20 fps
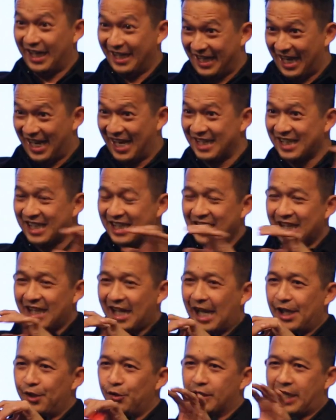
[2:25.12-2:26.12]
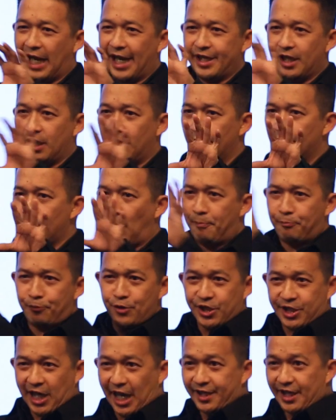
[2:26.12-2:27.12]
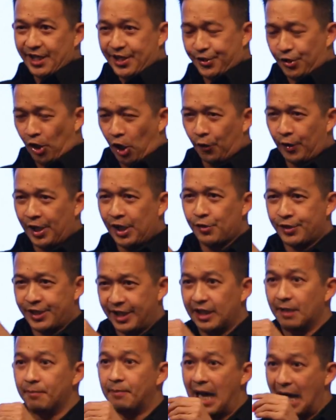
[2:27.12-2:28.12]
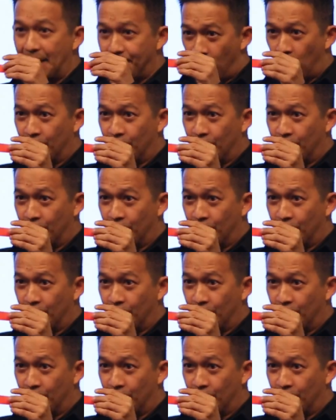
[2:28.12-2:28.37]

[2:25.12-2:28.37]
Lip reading: like that. And you kind of represent the story using a bar